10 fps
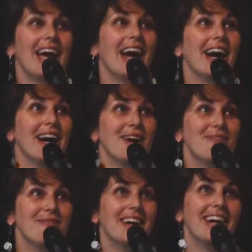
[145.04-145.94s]

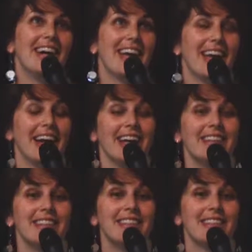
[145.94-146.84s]
and
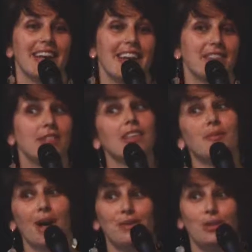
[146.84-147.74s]
a
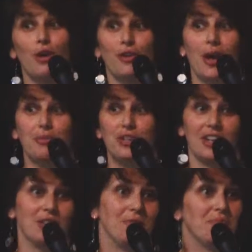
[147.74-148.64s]
ceiling-mounted overhead
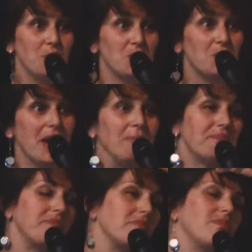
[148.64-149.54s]
projector, which was great.
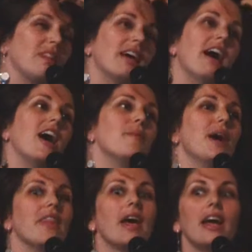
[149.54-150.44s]

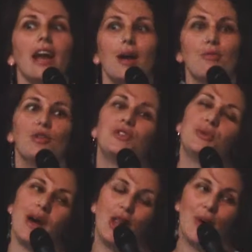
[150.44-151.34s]
And then I moved to
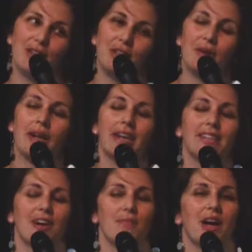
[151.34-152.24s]
Palo Alto, and I
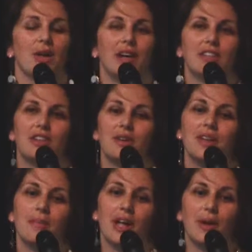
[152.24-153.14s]
taught in Palo Alto
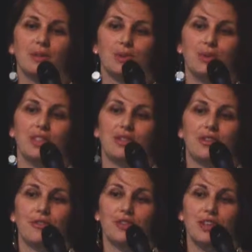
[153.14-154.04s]
in the Palo Alto School
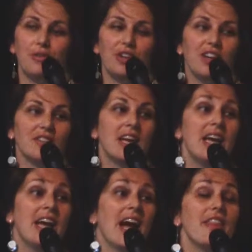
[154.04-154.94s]
District for several years.
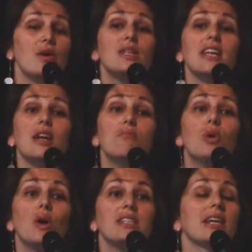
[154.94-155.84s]
And there was like
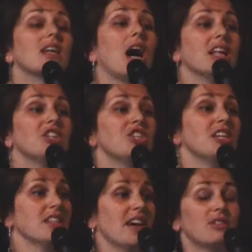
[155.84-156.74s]
more technology
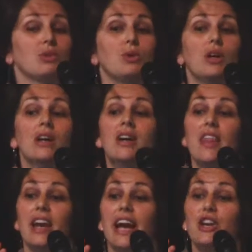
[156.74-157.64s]
in that school
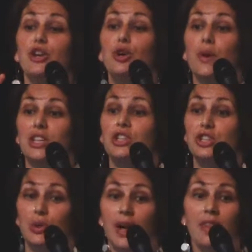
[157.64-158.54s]
than I knew what to
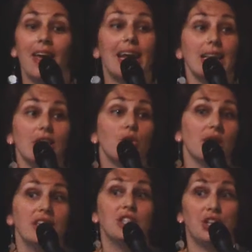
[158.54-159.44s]
do with, and I
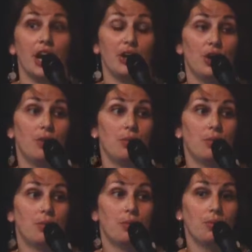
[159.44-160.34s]
literally did not know
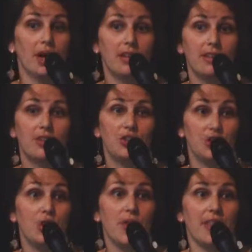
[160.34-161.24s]
what to
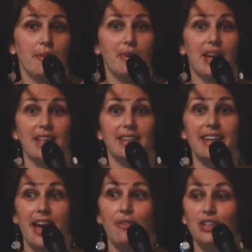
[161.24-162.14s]
do with it because I'd
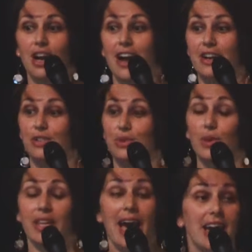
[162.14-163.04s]
never taught in a school
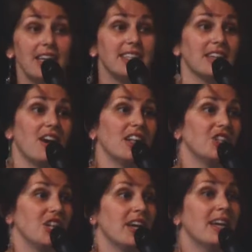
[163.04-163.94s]
that had any
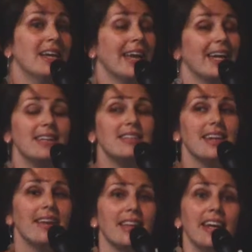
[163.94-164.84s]
technology. And
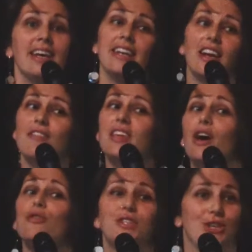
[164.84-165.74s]
incidentally, none of the
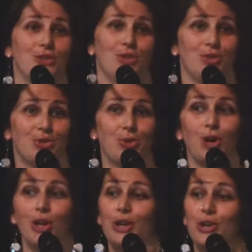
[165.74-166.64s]
other teachers in the
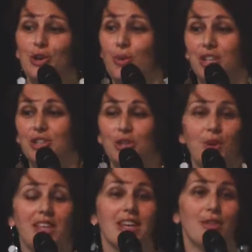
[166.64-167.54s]
school knew what to do
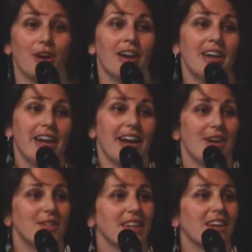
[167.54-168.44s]
with it either. And I
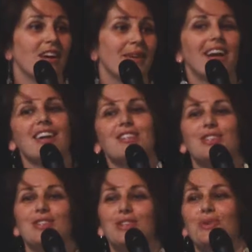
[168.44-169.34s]
was like, oh my gosh, this
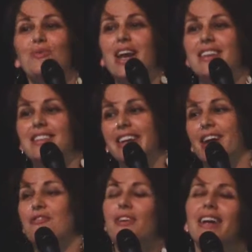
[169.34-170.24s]
is such a waste. Like
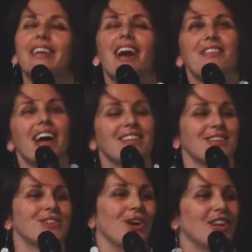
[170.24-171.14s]
I finally have
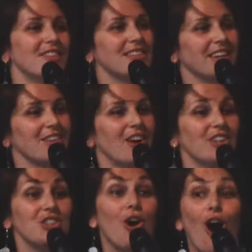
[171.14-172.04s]
access to all of this
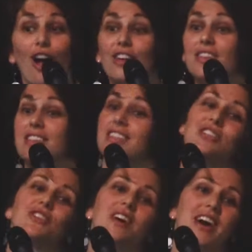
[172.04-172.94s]
technology. All of these
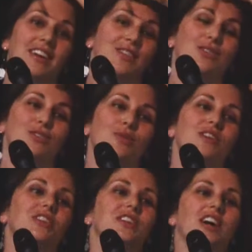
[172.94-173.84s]
teachers have access to so
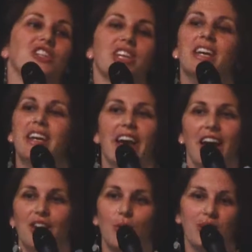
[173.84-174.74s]
much technology,
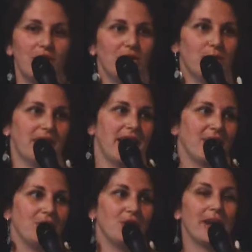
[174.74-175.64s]
and nobody knows what the heck
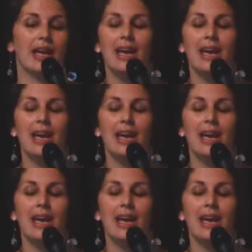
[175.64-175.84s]
they're doing.